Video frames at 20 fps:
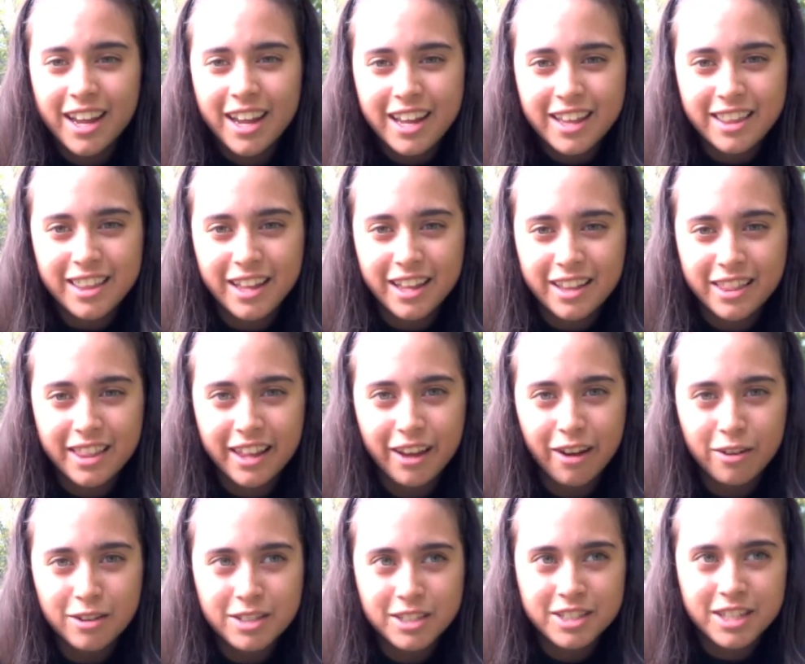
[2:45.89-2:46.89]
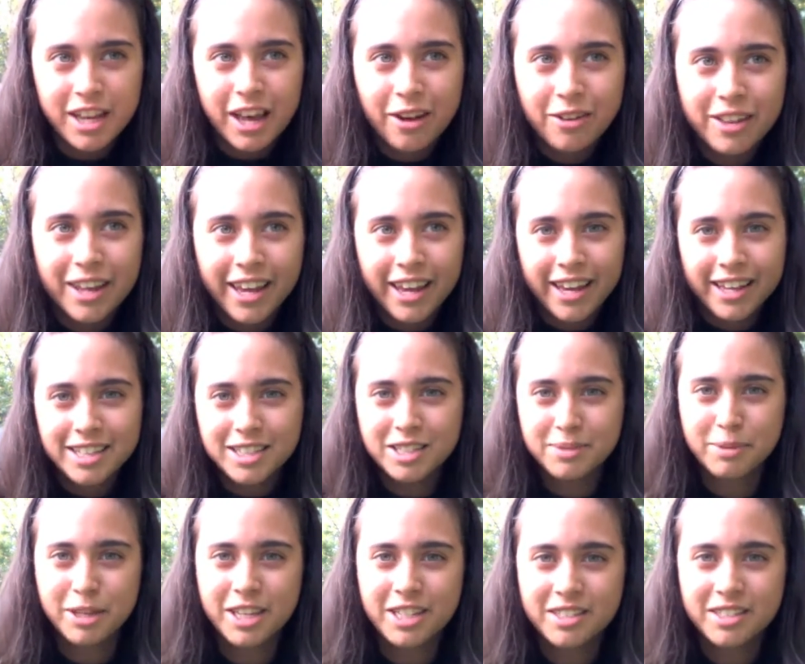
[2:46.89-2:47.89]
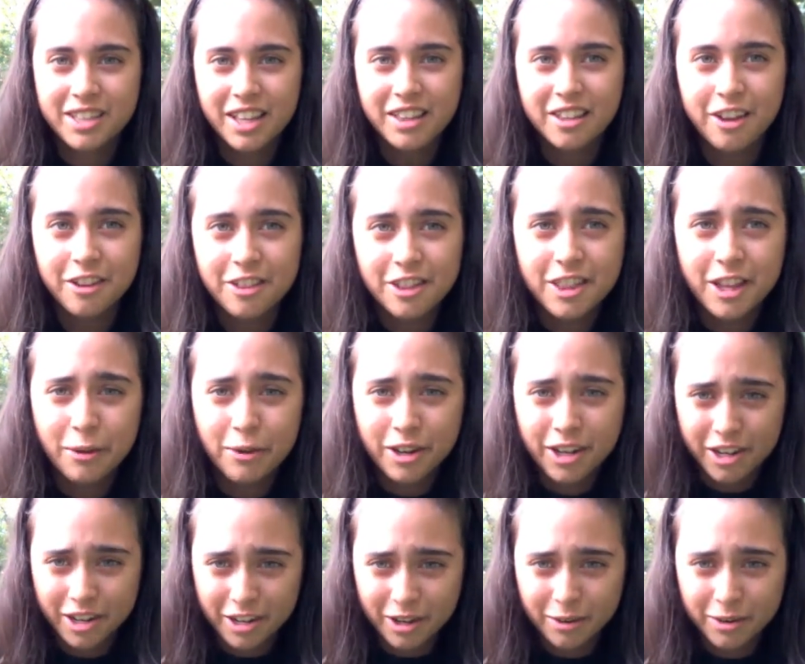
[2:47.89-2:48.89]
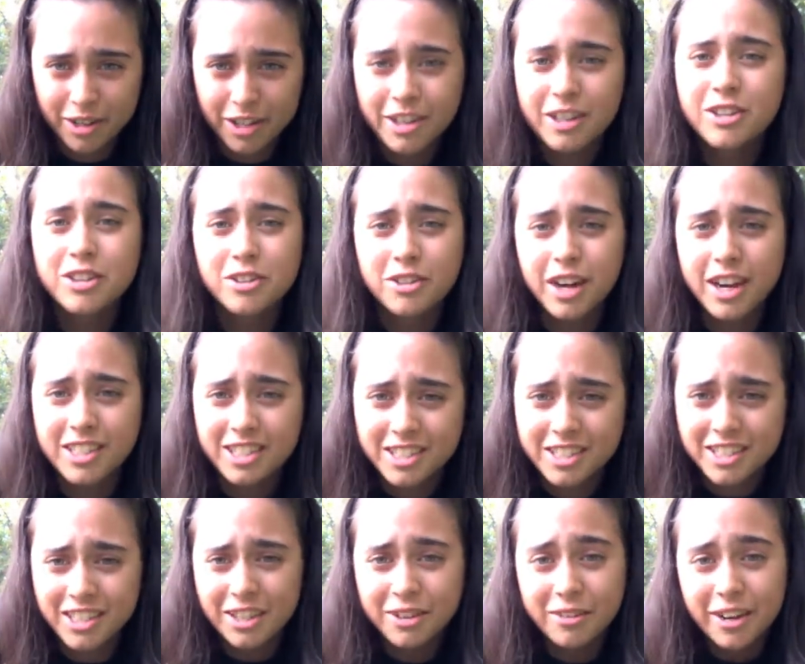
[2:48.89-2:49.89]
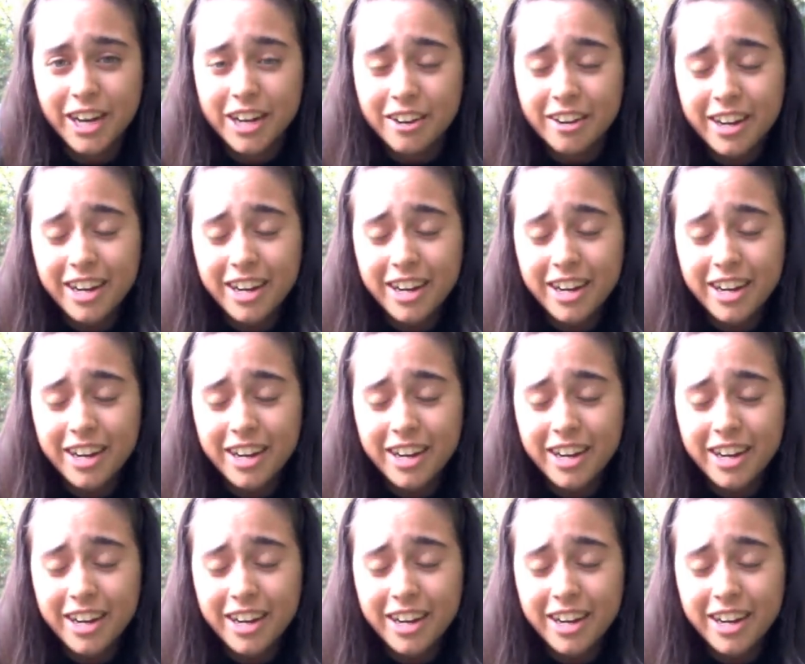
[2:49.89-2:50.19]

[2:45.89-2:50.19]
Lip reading: and then they all just held hands because they thought they were gonna go into the trash incinerator,